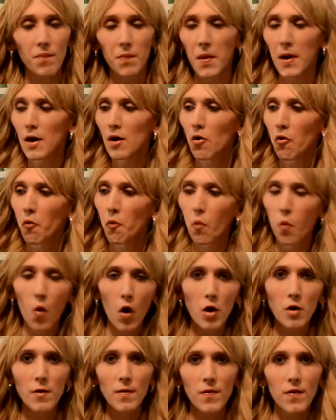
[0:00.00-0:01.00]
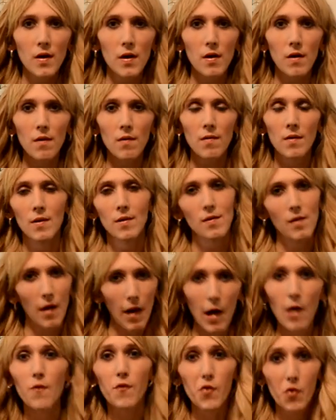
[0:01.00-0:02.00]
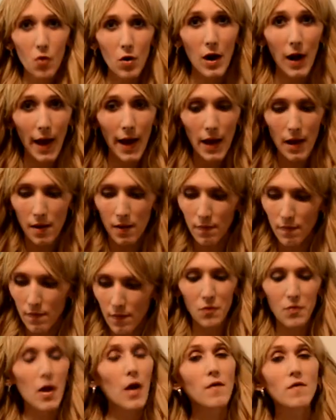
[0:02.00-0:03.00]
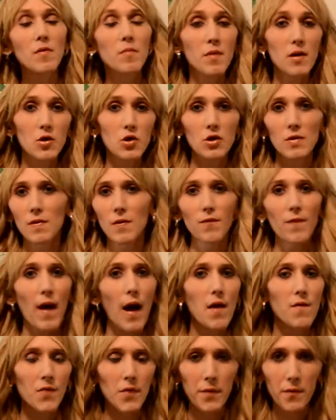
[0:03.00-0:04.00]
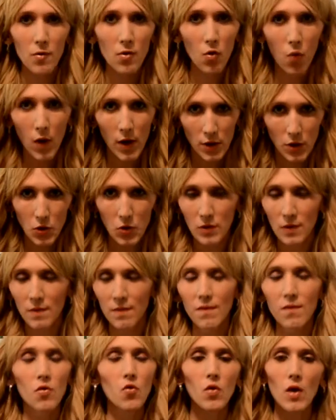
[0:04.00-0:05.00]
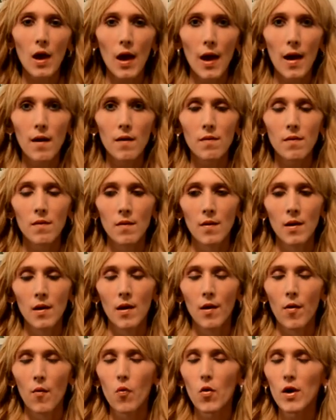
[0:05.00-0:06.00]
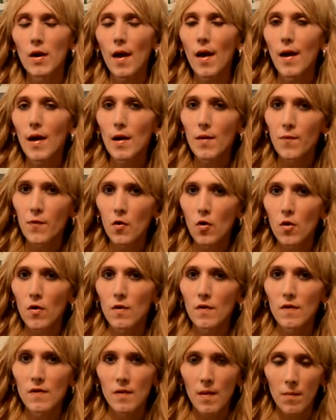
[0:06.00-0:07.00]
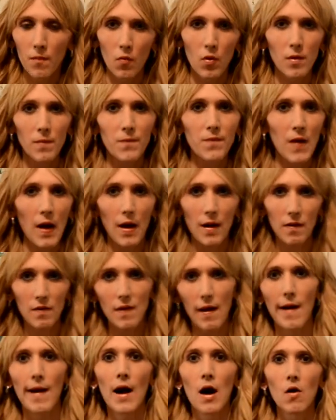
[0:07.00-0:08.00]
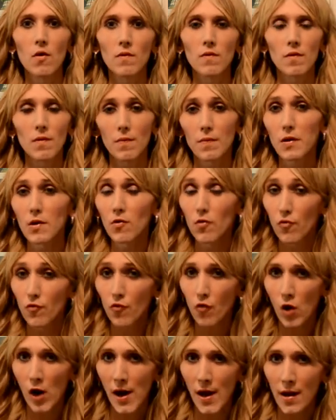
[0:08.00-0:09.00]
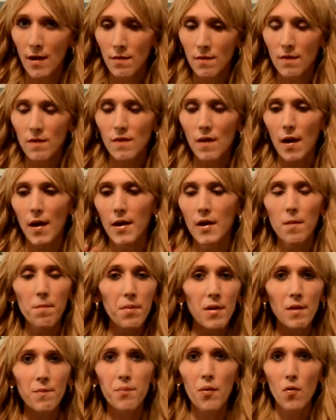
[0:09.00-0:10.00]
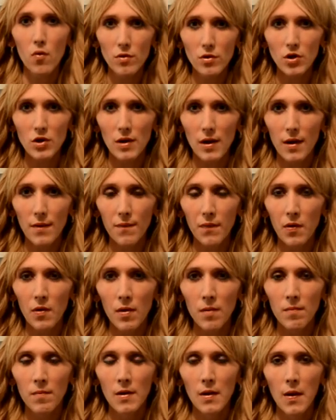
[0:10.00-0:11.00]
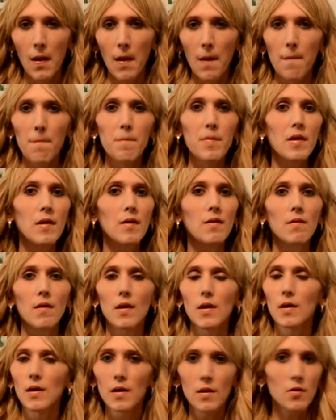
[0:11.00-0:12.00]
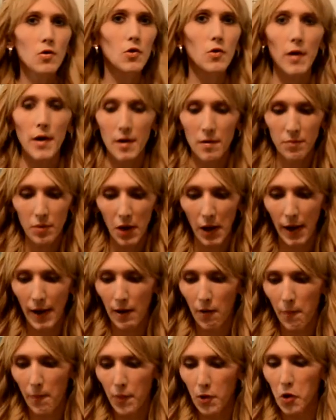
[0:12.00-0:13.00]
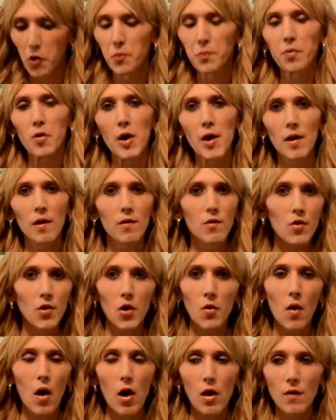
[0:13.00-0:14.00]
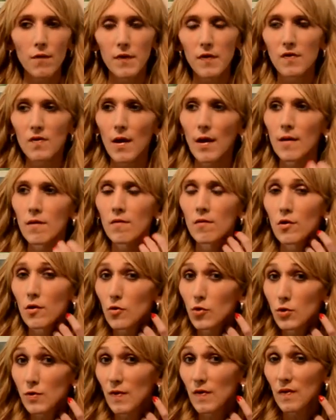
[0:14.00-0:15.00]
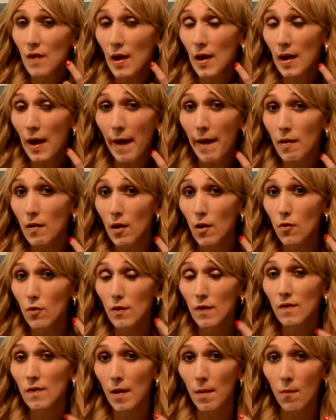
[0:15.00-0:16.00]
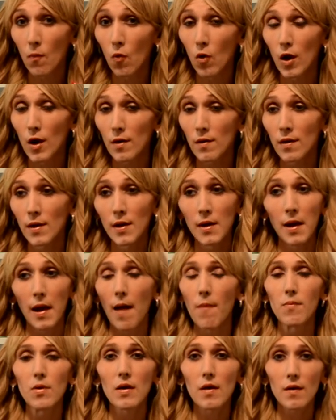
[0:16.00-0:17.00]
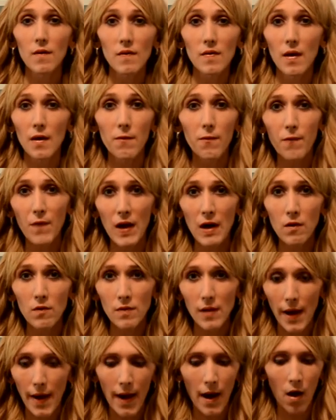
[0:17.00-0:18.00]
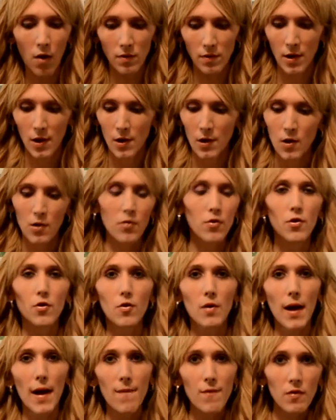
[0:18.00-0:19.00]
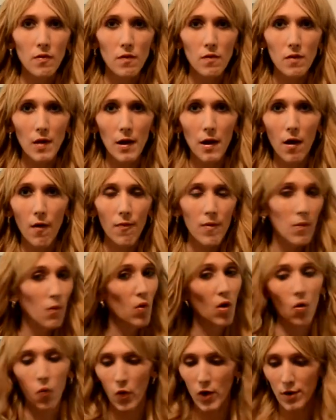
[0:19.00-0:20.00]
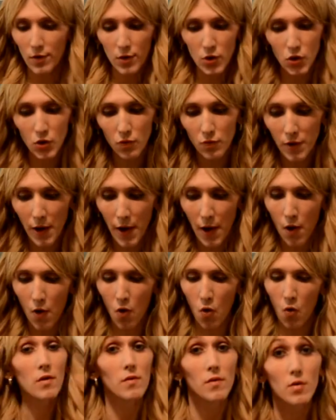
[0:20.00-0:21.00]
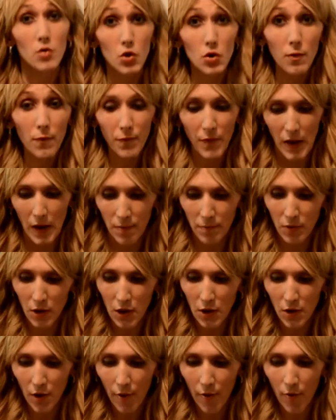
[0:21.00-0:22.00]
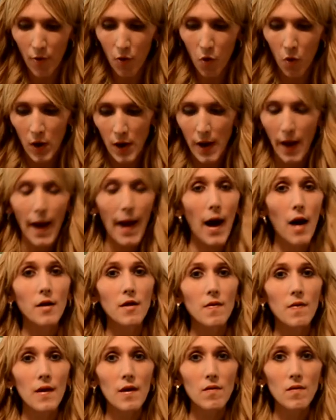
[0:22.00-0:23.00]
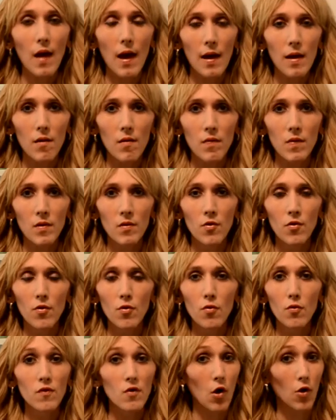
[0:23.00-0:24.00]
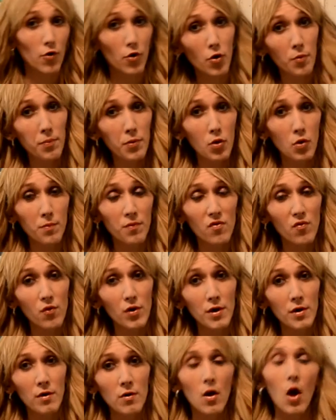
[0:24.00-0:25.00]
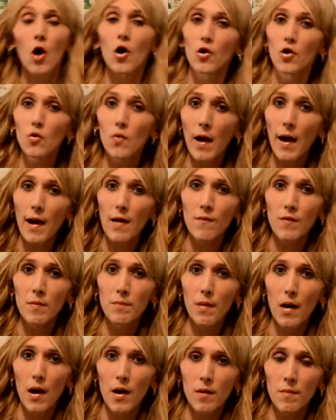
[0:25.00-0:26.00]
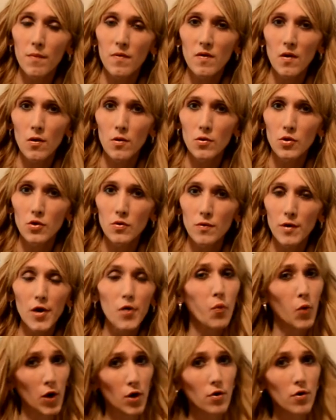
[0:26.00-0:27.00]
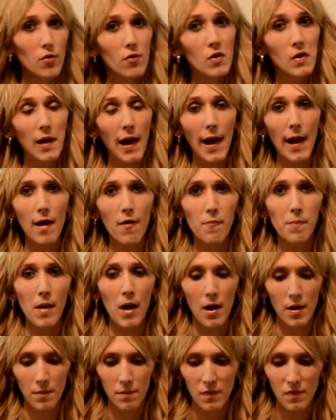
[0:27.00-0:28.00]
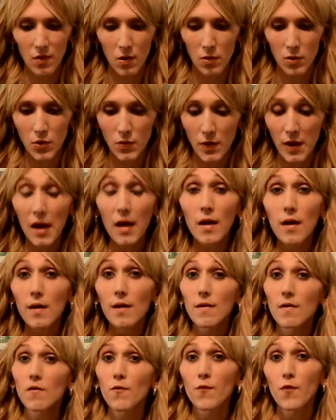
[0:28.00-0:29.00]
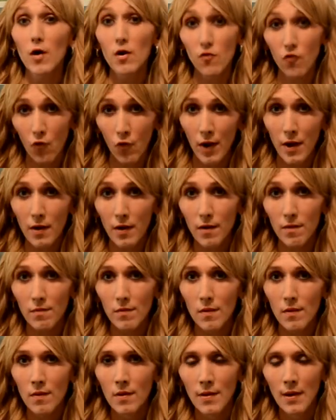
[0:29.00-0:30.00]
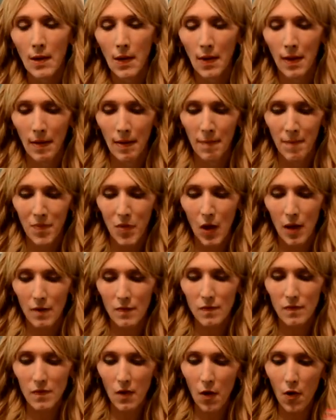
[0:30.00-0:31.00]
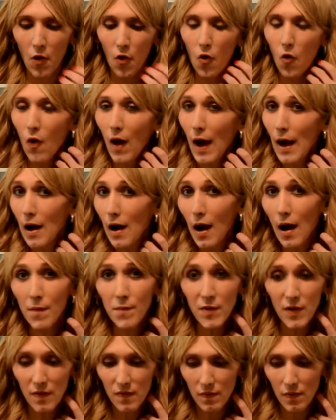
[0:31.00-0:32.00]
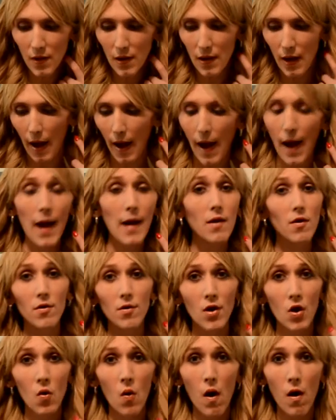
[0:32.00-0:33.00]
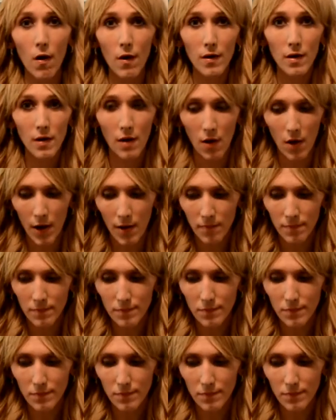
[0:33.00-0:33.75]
They are worthy of your hate. Not to mention the 500 questions you get whenever someone finds out that you're trans. And a big portion of them being incredibly inappropriate. You know, all of a sudden you're just saying hello to someone, and because they found out, you're having to tell them, well, when did you know? Does your family know? How did they take the news? Are your boobs real? Are you having bottom surgery? When are you going to have bottom surgery? It's frustrating. So, obviously, I could go on and on.